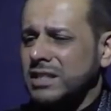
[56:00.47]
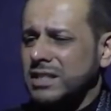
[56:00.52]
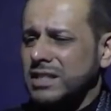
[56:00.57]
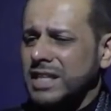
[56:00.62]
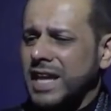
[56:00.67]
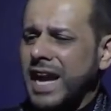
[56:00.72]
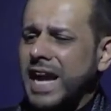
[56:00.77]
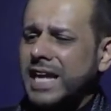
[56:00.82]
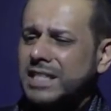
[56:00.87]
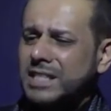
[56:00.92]

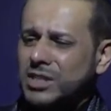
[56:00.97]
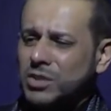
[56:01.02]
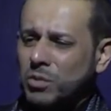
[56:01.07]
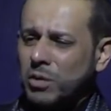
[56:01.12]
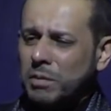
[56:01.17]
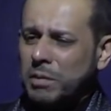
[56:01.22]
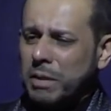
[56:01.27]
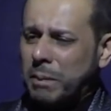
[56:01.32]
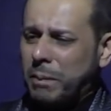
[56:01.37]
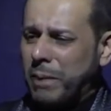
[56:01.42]
heads
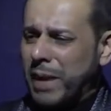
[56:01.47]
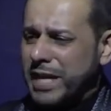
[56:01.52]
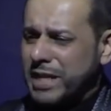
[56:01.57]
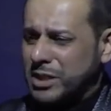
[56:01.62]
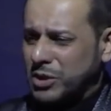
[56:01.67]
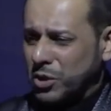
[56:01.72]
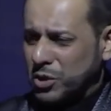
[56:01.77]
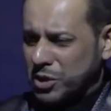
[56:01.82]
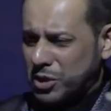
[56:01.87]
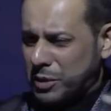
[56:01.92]
will be
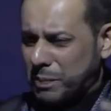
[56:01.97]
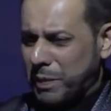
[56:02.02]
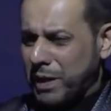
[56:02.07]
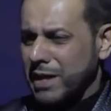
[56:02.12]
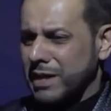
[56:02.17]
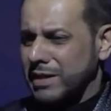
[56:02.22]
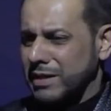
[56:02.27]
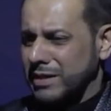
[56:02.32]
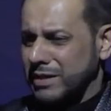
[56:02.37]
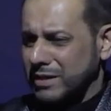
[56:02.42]
placed on
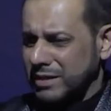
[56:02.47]
spears.